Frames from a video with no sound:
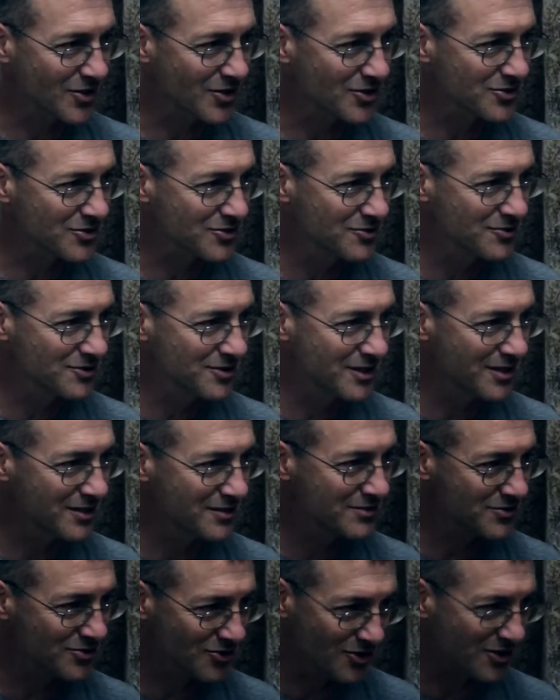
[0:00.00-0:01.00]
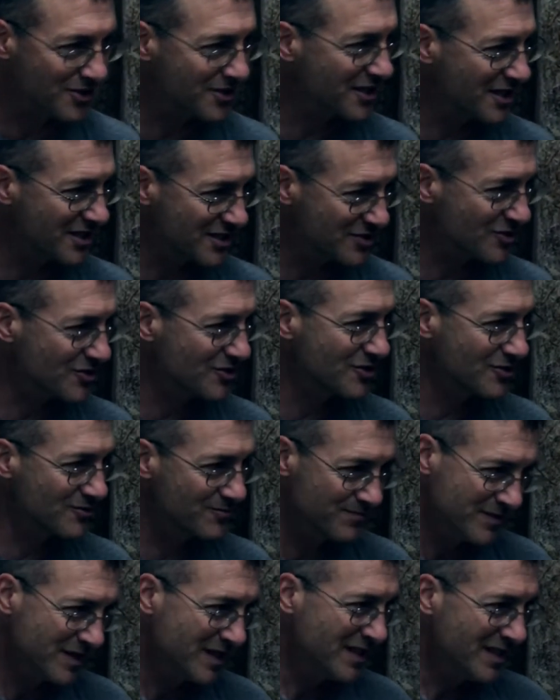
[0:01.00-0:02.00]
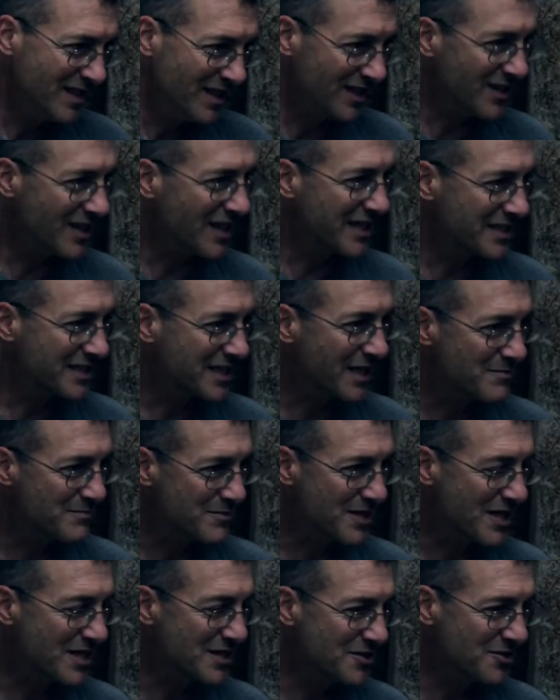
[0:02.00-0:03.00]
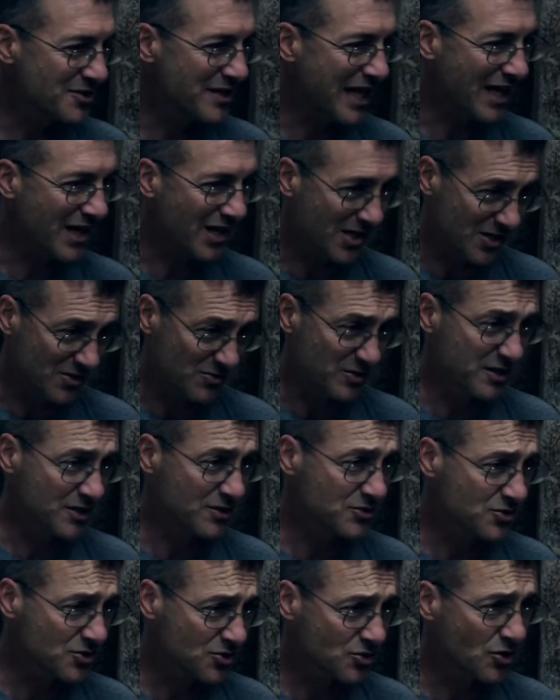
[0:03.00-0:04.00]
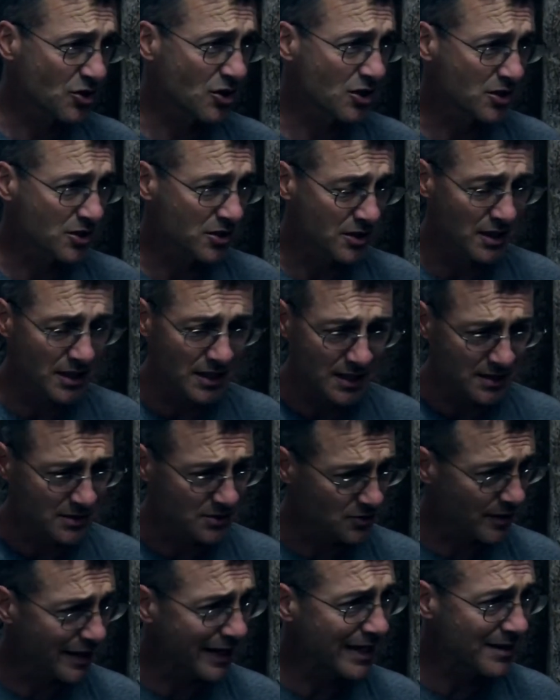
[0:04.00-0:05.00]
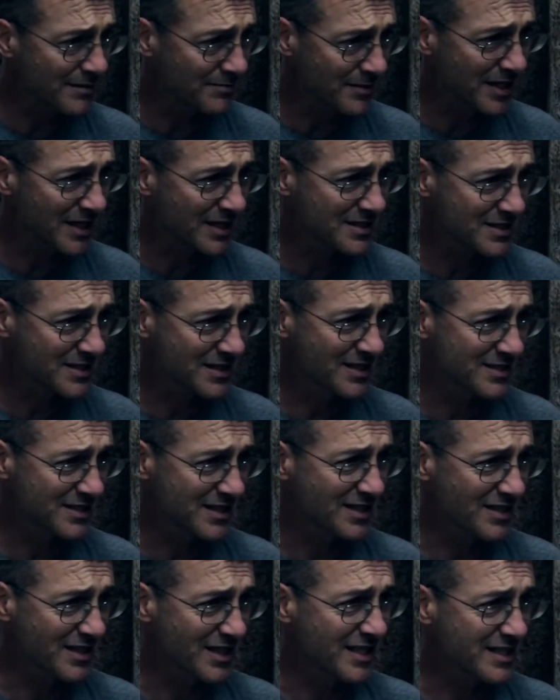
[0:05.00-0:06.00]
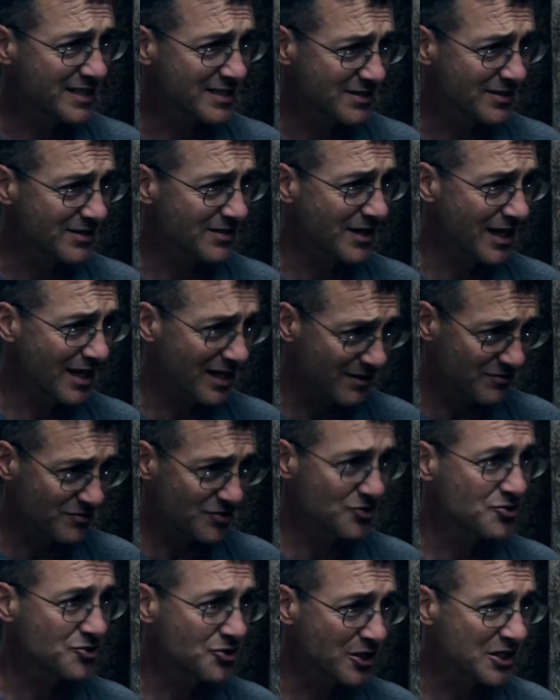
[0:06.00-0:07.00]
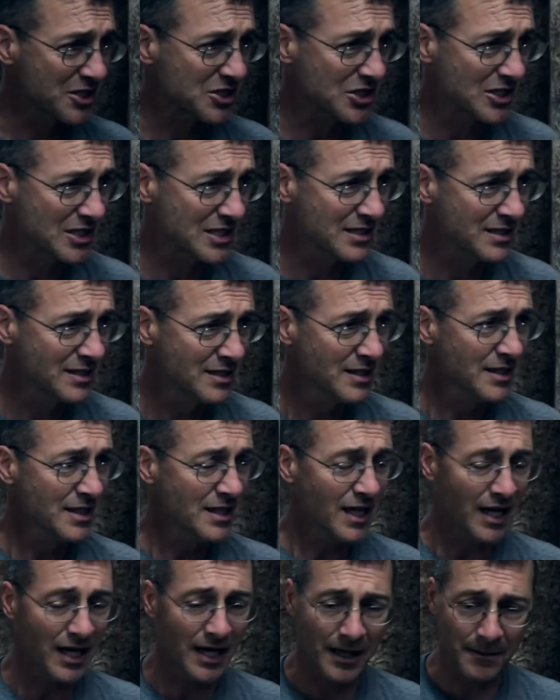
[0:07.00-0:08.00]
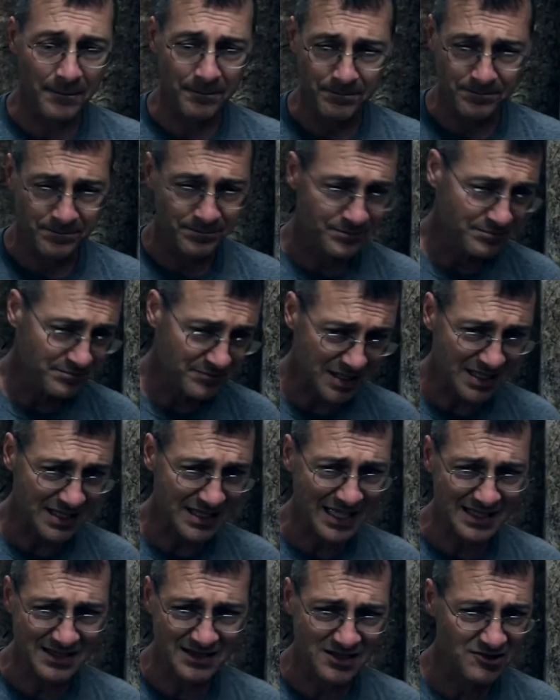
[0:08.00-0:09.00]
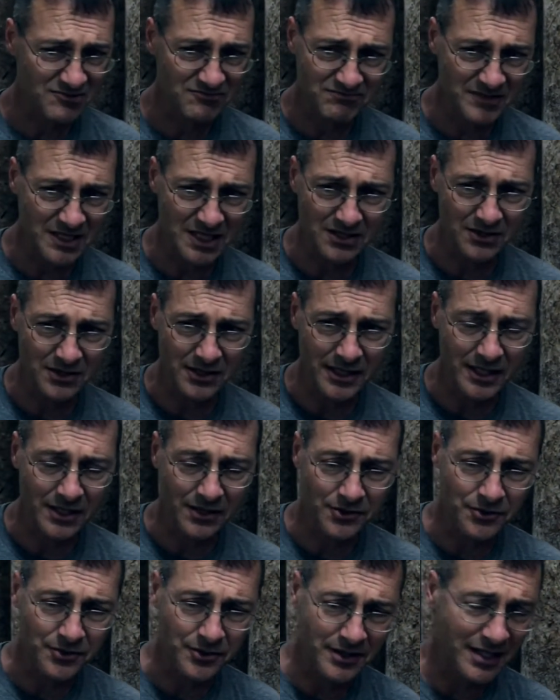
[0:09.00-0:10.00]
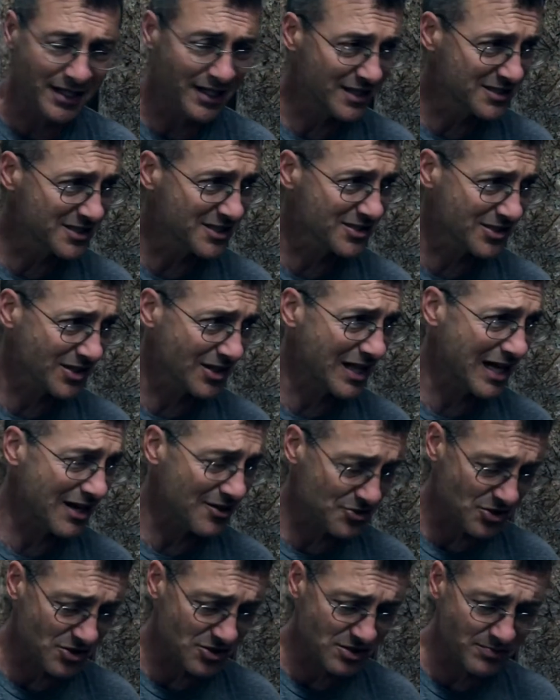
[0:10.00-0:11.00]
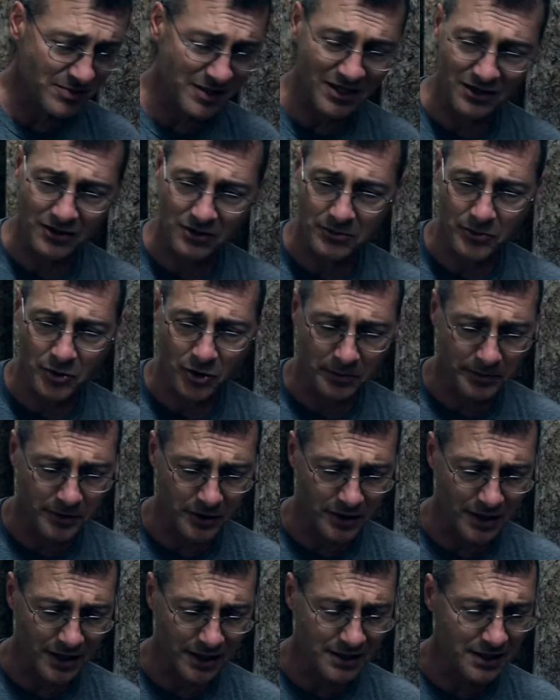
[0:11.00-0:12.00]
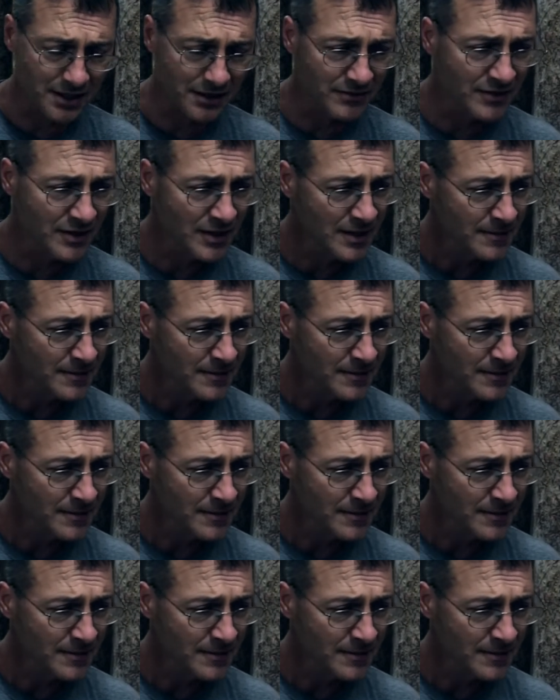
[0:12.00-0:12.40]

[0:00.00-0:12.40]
all through the sawdust, or a lot of times they do that on a real strong grain mix because it likes a lot of nutrition. But that's neither here nor there. It just allows it to be a little more productive.